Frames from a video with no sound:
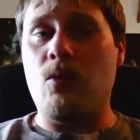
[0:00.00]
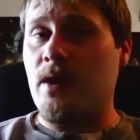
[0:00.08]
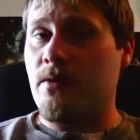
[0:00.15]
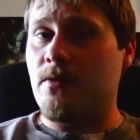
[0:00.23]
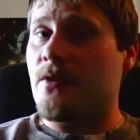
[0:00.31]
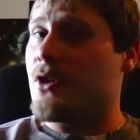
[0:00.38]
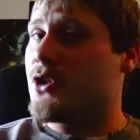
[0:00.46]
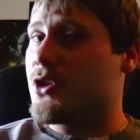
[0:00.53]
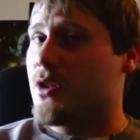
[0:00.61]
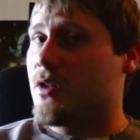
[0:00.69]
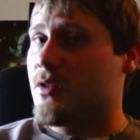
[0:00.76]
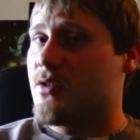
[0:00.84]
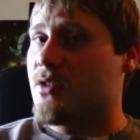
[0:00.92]
One for
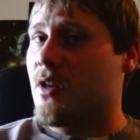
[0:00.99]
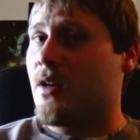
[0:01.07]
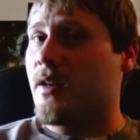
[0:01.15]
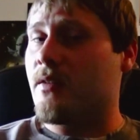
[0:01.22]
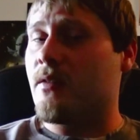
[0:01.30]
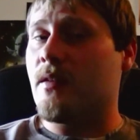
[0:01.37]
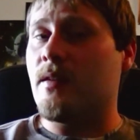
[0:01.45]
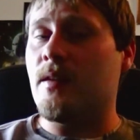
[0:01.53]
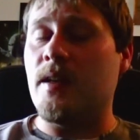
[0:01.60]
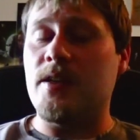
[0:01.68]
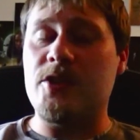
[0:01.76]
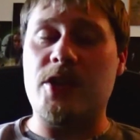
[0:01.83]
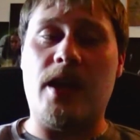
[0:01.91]
sure is starting
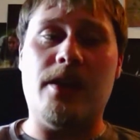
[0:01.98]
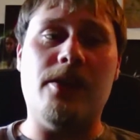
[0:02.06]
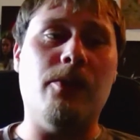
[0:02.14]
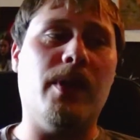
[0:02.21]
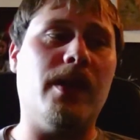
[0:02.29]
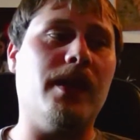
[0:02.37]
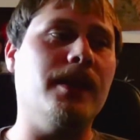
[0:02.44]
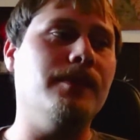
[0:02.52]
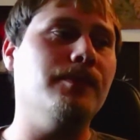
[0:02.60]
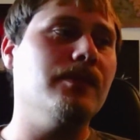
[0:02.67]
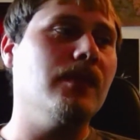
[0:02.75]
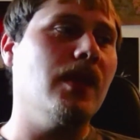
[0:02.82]
in January.